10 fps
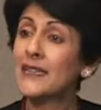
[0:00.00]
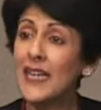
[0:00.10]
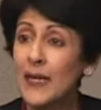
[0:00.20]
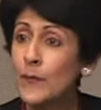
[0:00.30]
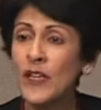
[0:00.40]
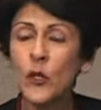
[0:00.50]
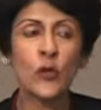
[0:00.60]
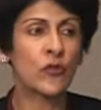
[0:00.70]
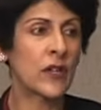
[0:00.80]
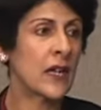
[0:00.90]
They may
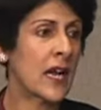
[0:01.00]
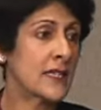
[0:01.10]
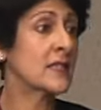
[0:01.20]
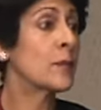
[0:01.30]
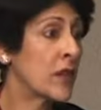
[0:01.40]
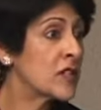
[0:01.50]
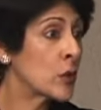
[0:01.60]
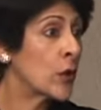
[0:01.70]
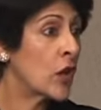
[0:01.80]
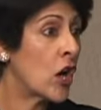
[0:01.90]
not realize something's
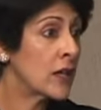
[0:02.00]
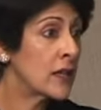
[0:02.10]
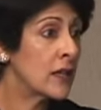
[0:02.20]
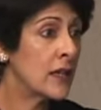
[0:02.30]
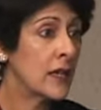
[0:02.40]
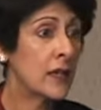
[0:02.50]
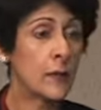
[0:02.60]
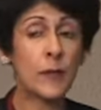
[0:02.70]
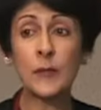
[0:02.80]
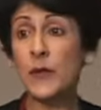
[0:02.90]
going on,
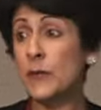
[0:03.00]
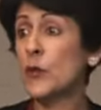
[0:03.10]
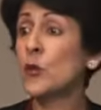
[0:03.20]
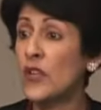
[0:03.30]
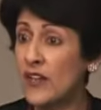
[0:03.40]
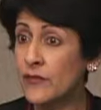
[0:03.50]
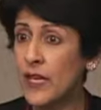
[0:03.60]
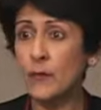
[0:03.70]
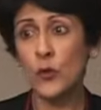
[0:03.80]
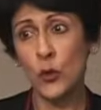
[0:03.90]
but people who love
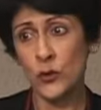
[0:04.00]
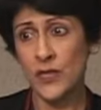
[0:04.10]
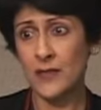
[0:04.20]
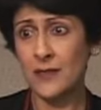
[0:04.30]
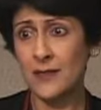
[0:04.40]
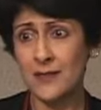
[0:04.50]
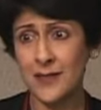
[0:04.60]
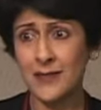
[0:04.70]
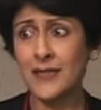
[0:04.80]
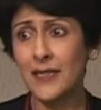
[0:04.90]
them know that this
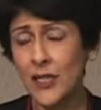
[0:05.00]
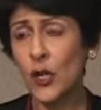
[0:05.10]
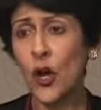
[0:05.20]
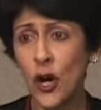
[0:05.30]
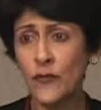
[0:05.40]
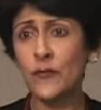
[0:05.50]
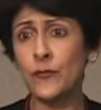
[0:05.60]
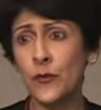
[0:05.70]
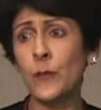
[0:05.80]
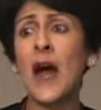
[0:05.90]
is a little off
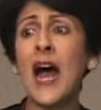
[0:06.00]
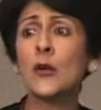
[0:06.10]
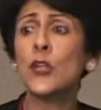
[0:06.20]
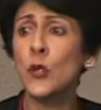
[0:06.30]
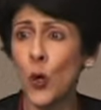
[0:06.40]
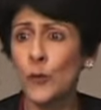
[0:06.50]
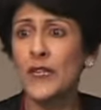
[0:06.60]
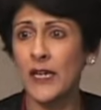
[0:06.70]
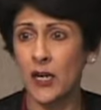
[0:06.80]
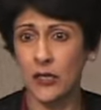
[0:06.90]
from how they
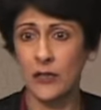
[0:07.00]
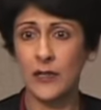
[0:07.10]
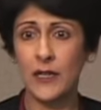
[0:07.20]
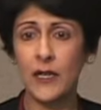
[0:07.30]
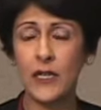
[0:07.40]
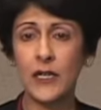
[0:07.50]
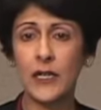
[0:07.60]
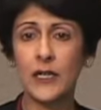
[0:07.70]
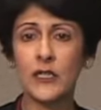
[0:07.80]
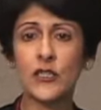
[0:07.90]
normally are.
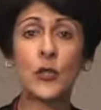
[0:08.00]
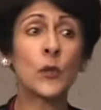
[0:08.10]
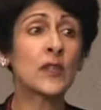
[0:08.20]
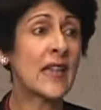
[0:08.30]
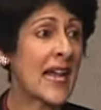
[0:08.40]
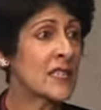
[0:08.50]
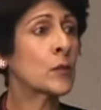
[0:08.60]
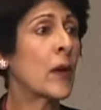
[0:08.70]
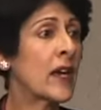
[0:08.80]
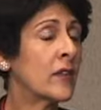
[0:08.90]
So that's
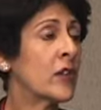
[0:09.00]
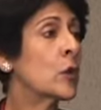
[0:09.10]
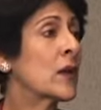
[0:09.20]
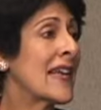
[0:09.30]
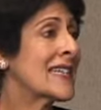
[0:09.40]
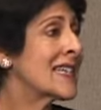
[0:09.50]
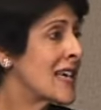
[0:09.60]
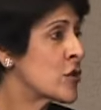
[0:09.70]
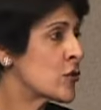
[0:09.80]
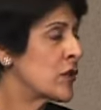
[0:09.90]
where, you know, getting
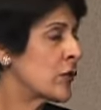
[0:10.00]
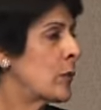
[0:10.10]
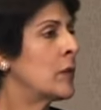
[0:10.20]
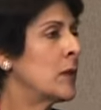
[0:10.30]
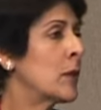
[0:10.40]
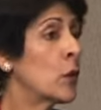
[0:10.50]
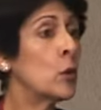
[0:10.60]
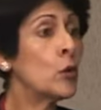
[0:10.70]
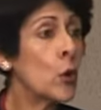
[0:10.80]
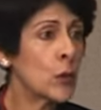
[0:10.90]
history from people who
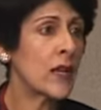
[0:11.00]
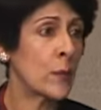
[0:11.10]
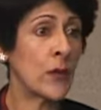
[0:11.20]
know them.